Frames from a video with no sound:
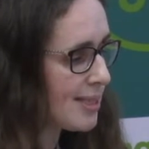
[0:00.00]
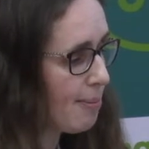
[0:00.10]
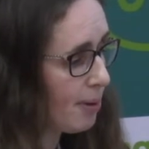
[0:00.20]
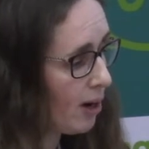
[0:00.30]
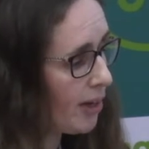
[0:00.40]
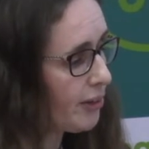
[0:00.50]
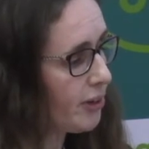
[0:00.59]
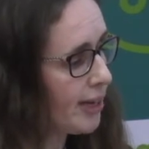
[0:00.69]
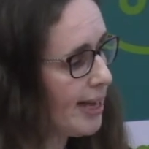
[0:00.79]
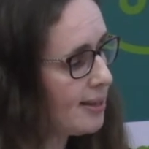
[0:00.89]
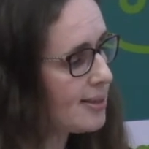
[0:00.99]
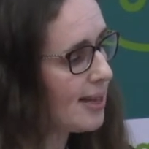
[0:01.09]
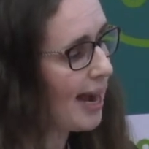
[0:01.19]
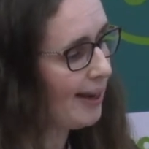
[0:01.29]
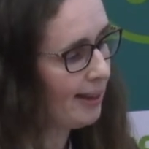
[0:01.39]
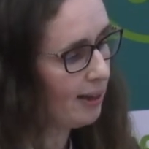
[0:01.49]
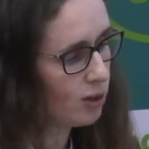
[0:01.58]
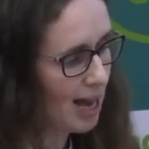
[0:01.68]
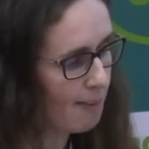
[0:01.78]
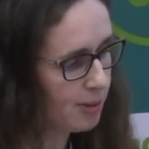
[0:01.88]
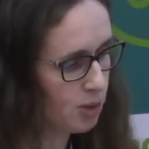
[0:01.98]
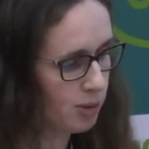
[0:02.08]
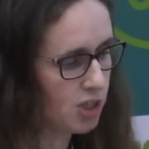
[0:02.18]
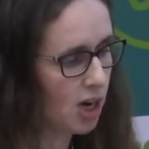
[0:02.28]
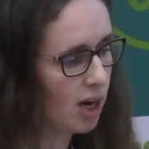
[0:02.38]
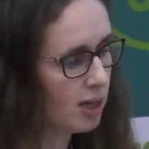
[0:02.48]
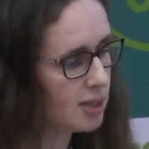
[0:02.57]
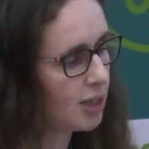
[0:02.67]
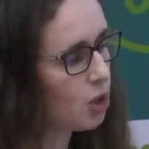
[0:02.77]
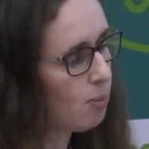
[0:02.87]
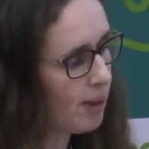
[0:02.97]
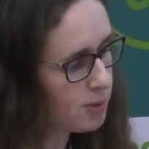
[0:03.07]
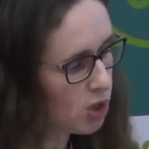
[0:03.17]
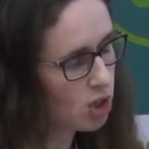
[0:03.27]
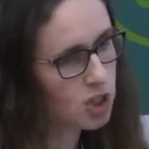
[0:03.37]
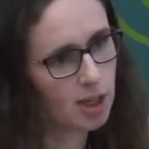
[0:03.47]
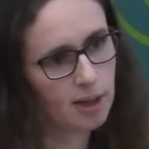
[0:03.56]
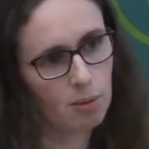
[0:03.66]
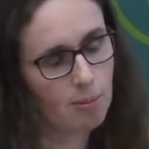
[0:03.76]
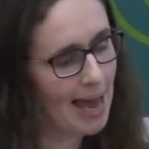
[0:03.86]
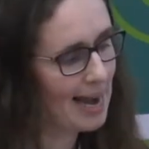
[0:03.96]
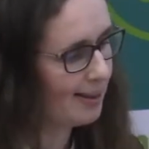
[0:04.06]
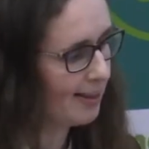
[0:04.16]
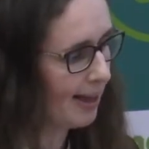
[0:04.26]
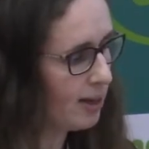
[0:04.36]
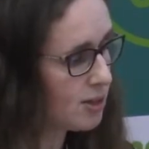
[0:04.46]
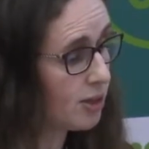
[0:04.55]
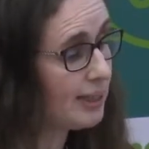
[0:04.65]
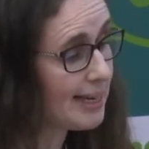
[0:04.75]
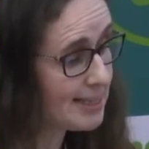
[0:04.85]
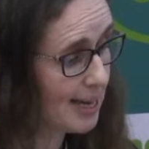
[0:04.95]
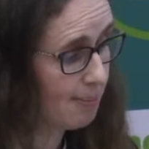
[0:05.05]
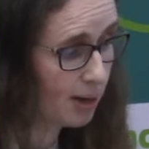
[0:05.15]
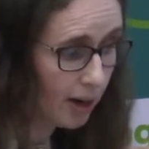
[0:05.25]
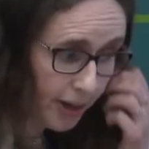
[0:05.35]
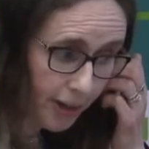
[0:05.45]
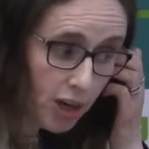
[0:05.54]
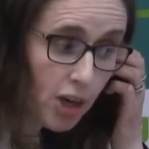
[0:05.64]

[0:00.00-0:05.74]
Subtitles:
keep an eye on your kids. Anything could happen to a child. It could be abduction, it would be anything. So you need to keep an eye.